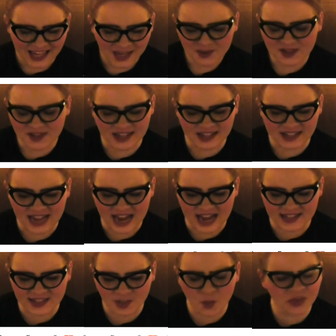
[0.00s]
I would just like to
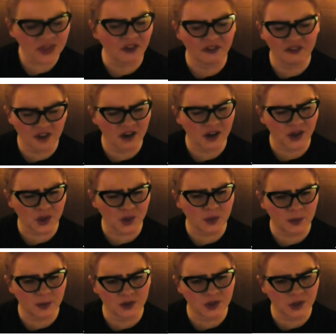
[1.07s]
ask, what the fuck are you
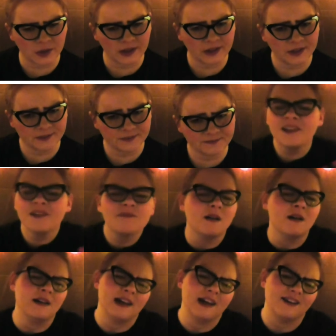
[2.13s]
people doing? Come
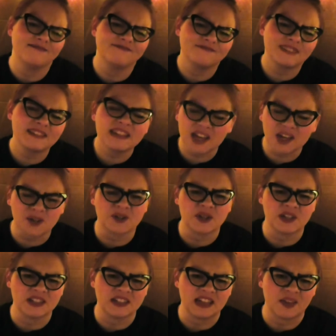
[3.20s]
on now, get your
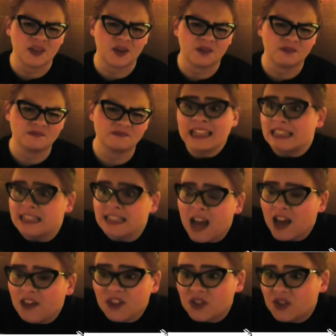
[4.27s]
shit together. It's
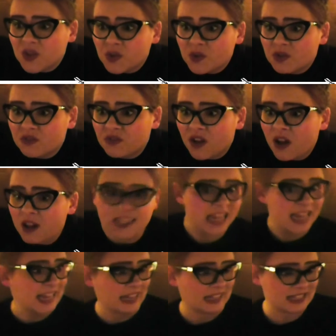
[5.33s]
not the Jews'
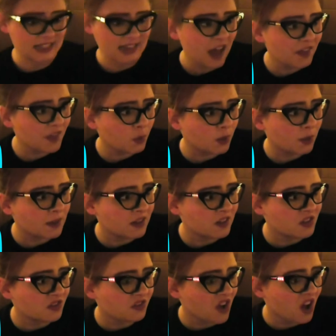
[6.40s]
fault, it's not the
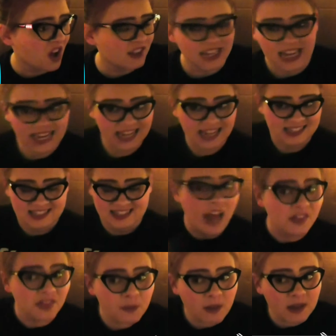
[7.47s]
women's fault, it's
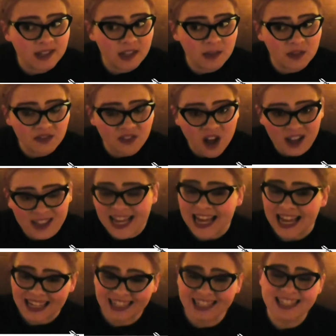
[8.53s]
not the Muslims' fault,
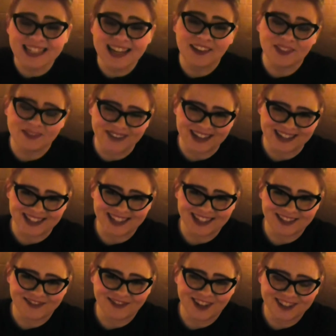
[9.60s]
and it's not the
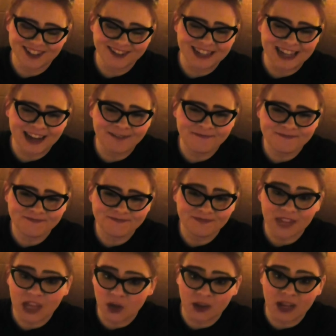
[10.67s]
Mexicans' fault, okay?
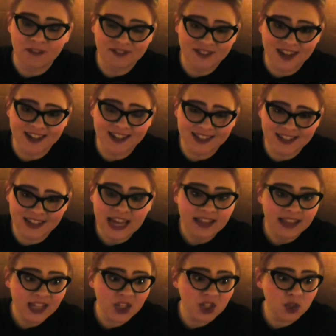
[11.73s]
That your life sucks?
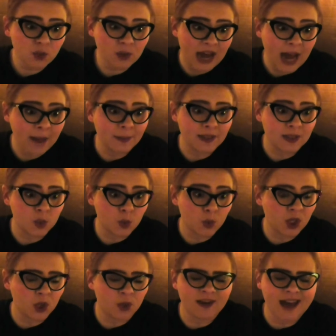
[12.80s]
That's just what happens
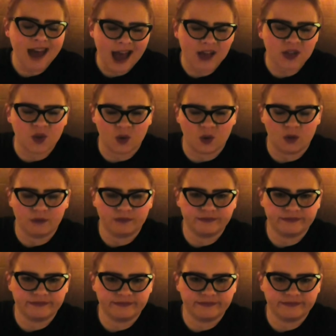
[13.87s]
when you're an asshole,